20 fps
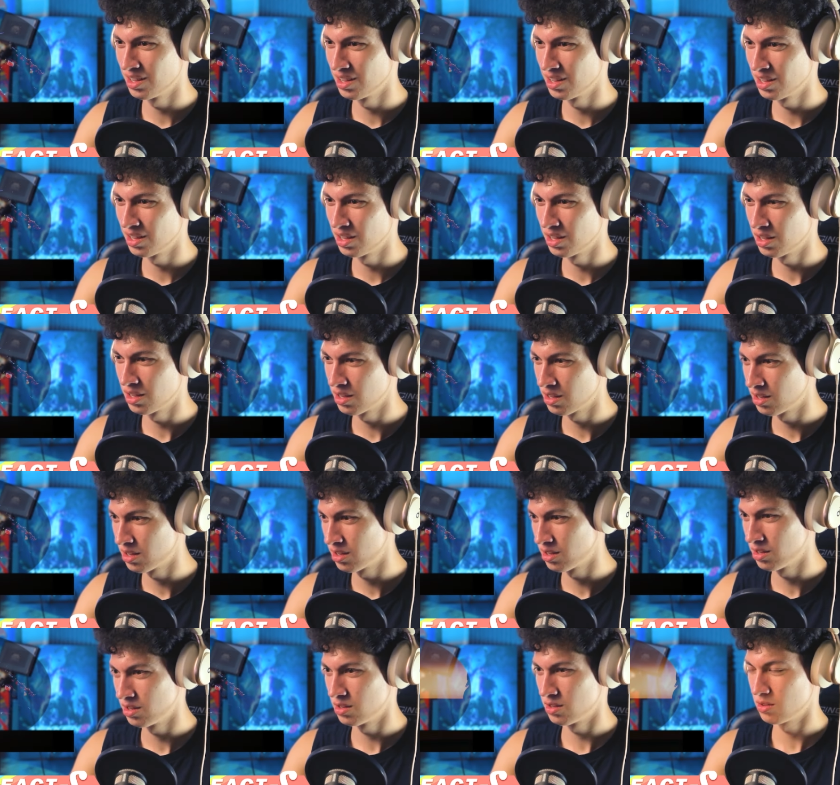
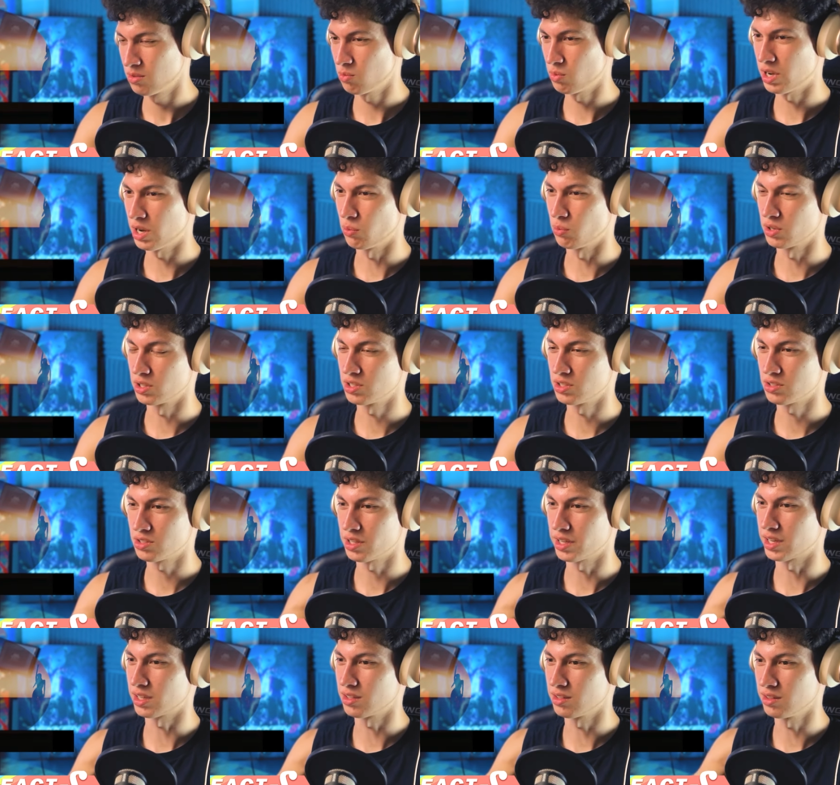Wow, we're just
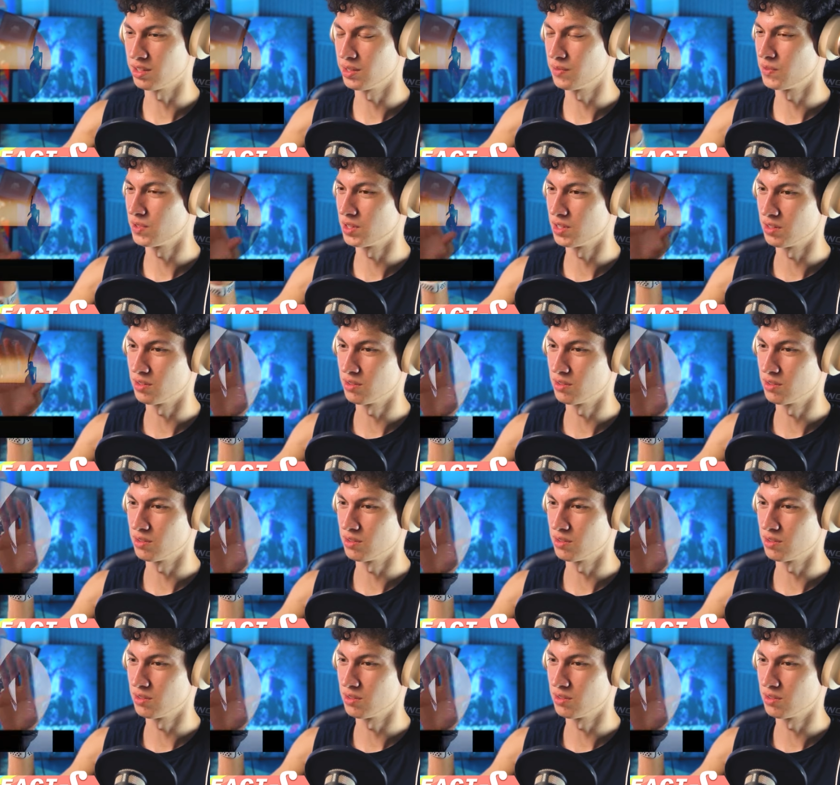like leaving.